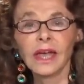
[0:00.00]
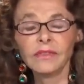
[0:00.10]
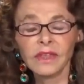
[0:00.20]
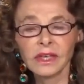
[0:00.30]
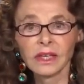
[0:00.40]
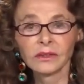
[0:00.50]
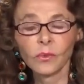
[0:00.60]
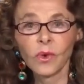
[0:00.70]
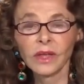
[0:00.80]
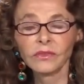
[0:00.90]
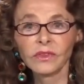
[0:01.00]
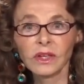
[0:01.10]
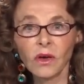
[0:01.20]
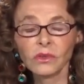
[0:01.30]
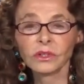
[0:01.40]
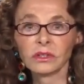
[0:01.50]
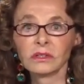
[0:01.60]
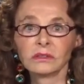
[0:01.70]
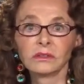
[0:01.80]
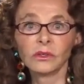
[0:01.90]
And then when the
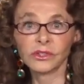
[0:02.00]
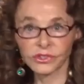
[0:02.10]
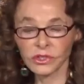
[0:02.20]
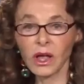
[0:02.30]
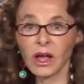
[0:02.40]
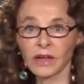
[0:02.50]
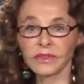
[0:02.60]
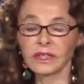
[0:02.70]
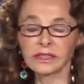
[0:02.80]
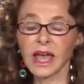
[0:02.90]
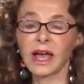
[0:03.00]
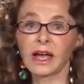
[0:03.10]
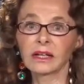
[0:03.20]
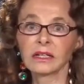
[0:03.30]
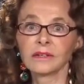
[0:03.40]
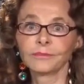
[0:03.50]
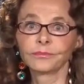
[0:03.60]
owner who saw the attack